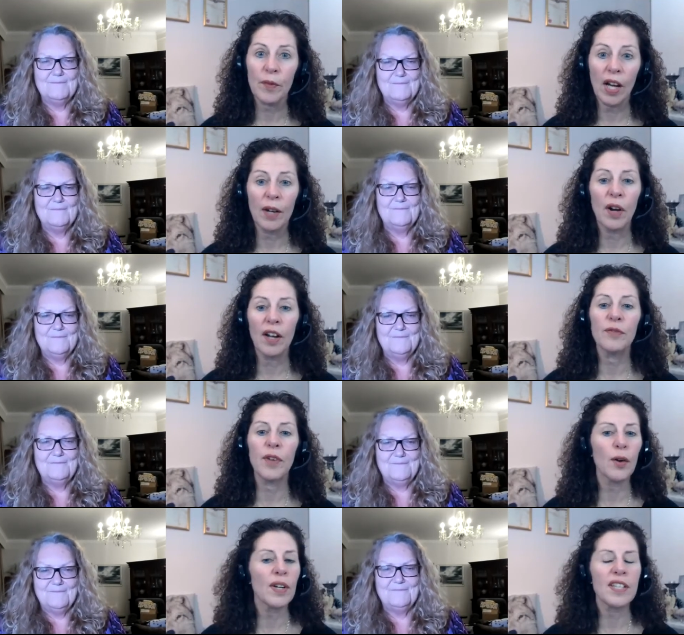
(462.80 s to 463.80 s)
Speaker 1: I, I,
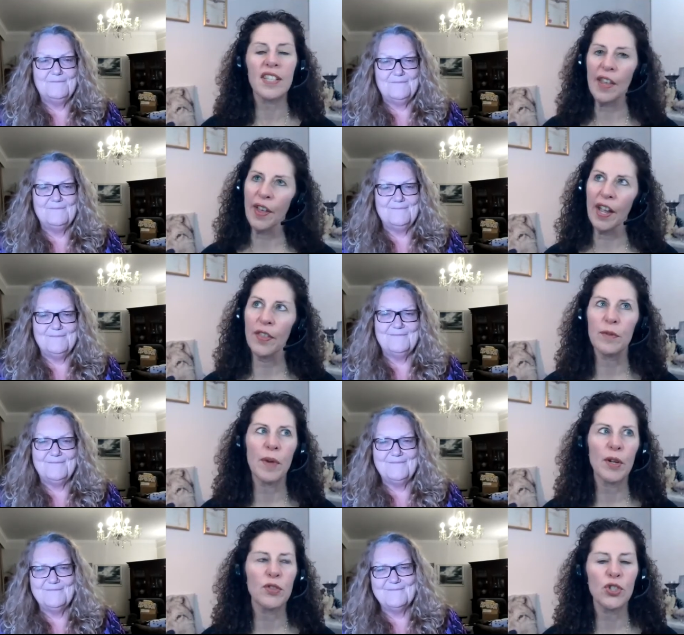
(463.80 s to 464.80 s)
I, always say they're the
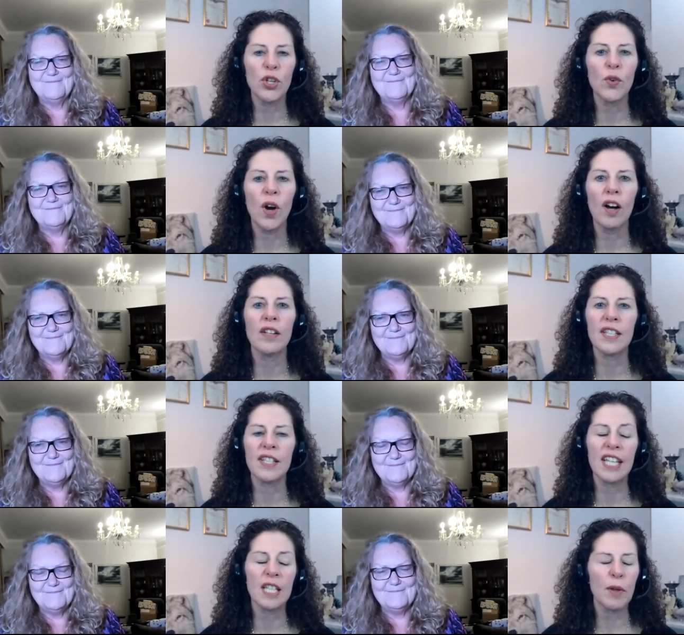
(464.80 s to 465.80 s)
most two
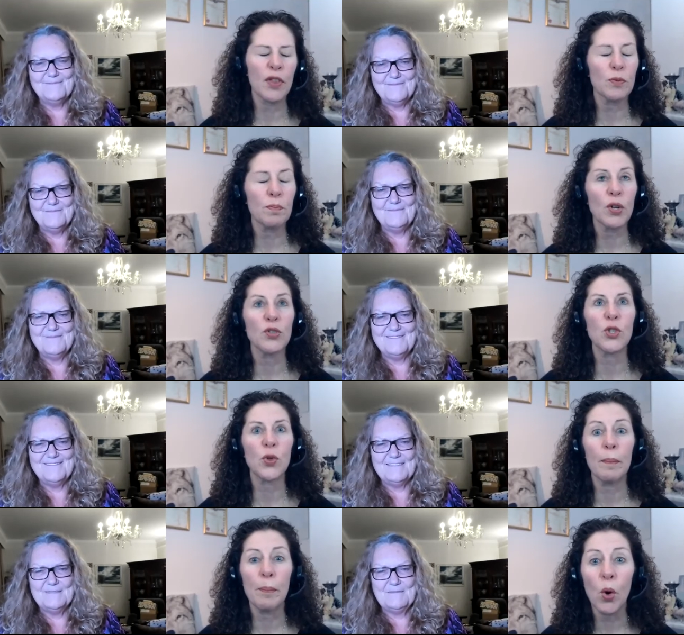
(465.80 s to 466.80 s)
hardest things, but the most
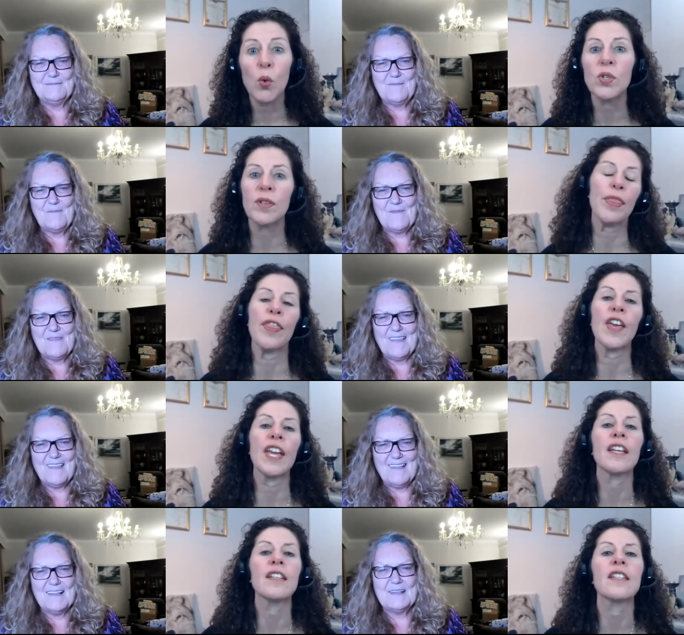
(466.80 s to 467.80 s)
two important
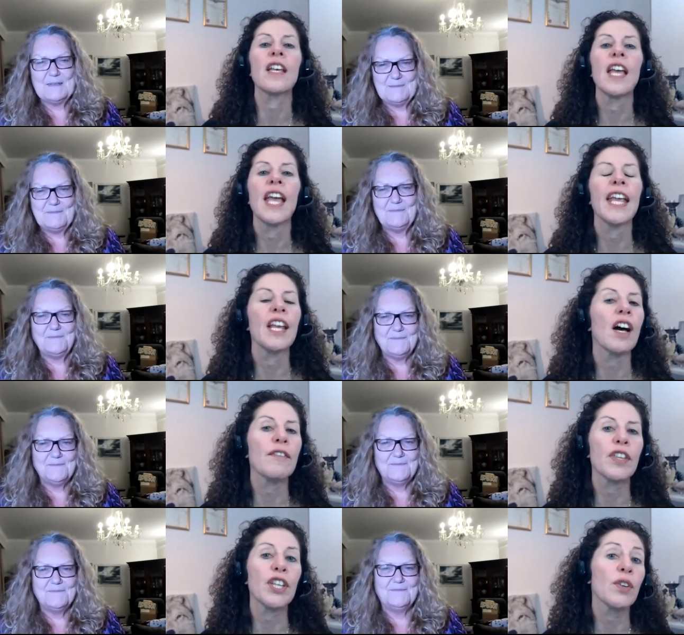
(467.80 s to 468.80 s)
things in
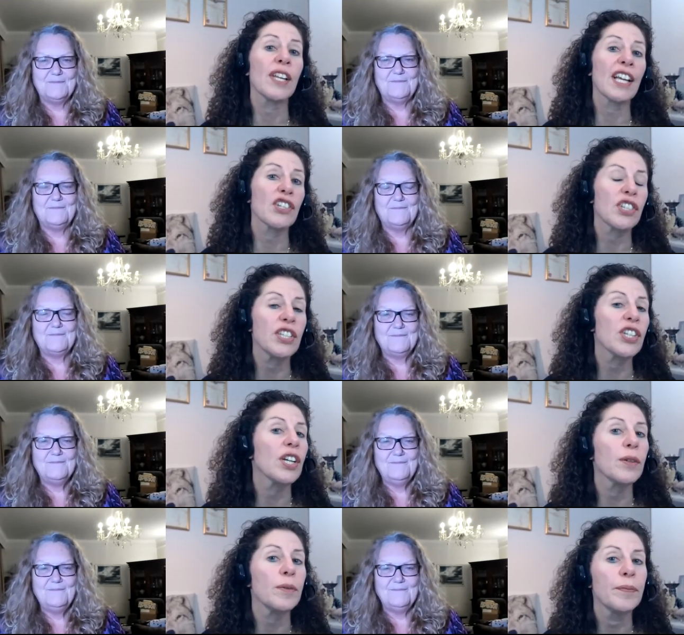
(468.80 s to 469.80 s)
life that you can actually
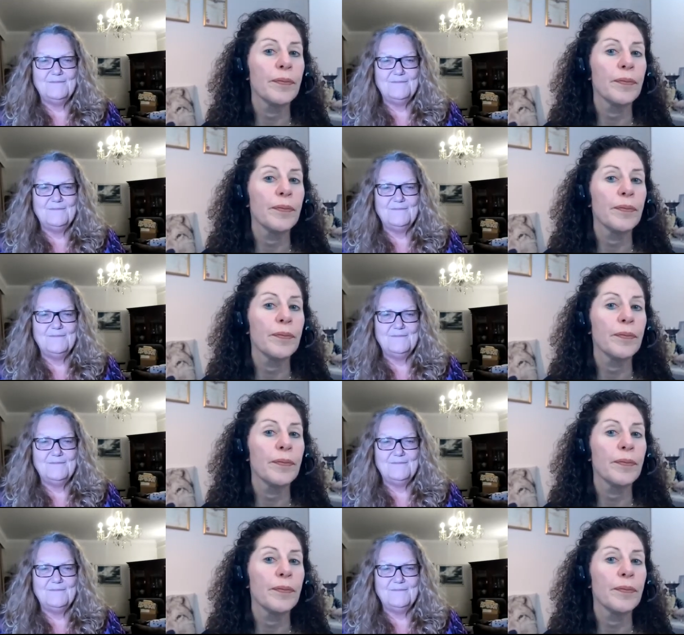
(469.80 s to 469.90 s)
do.